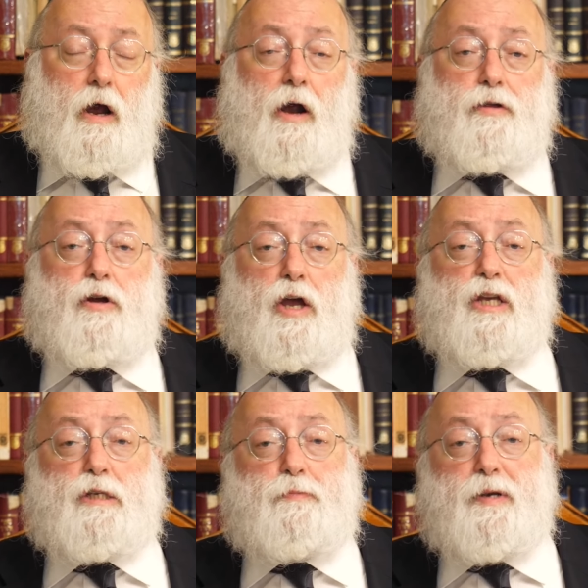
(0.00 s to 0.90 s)
are the
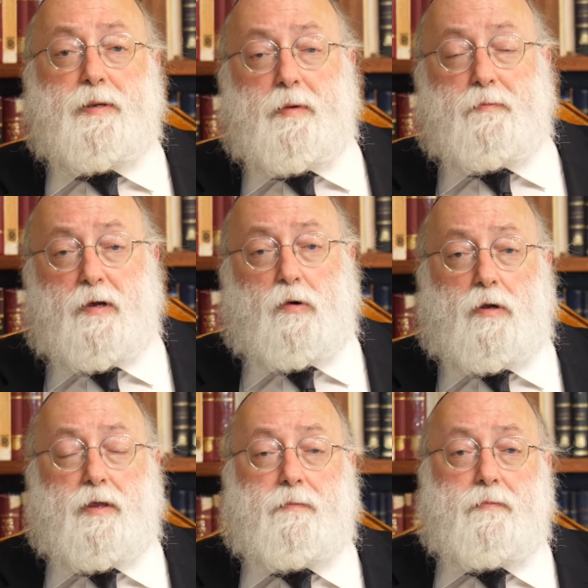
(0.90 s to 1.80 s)
keiches prinimim, we
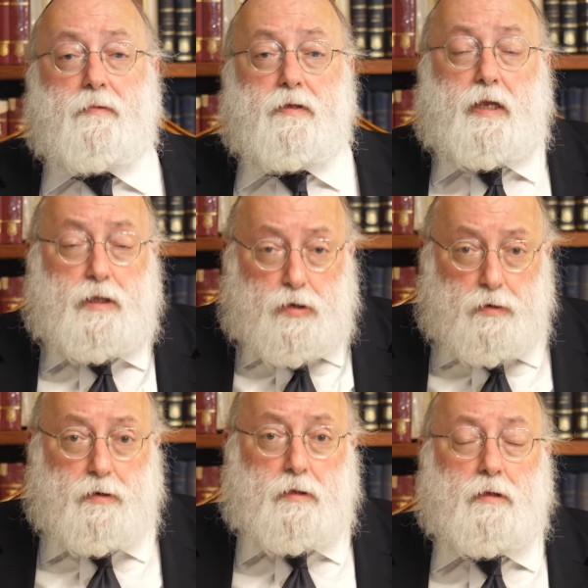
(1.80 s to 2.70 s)
call them, the
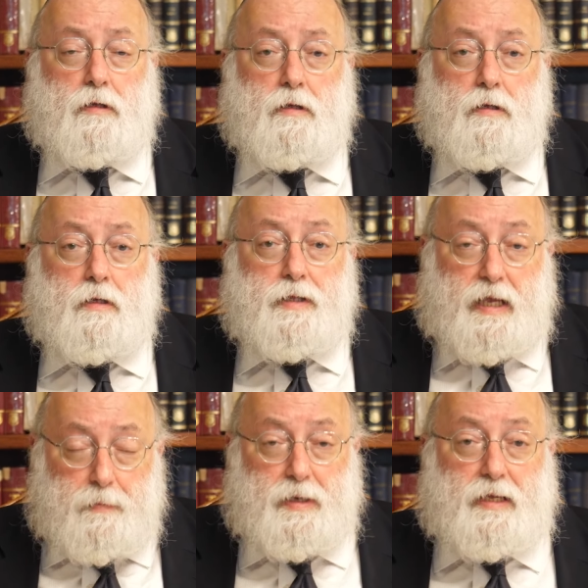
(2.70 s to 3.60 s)
internal,
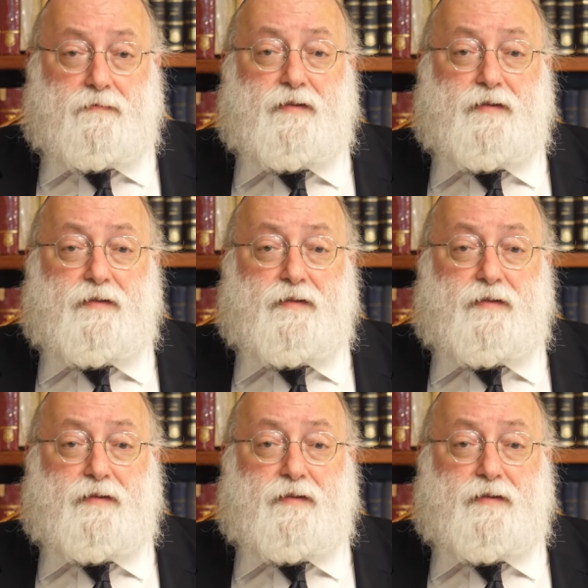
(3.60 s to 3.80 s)
the immanent